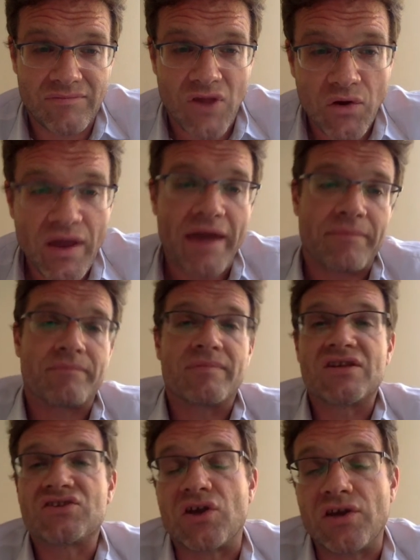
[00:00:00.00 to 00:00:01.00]
Okay,
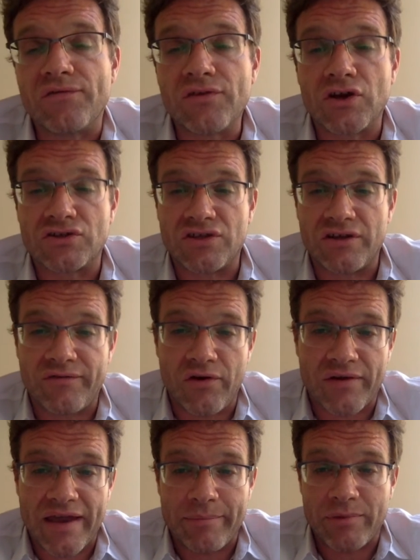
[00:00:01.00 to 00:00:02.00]
so you've looked at the
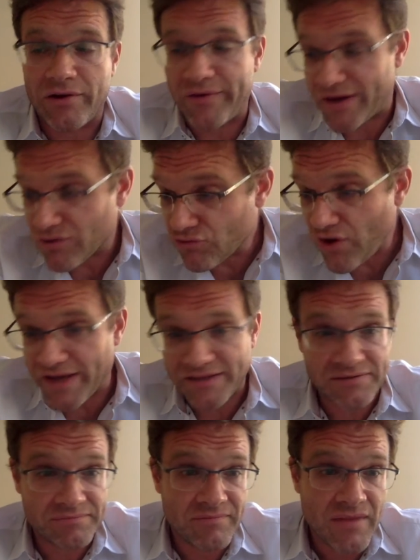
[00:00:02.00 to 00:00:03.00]
vocabulary. Great.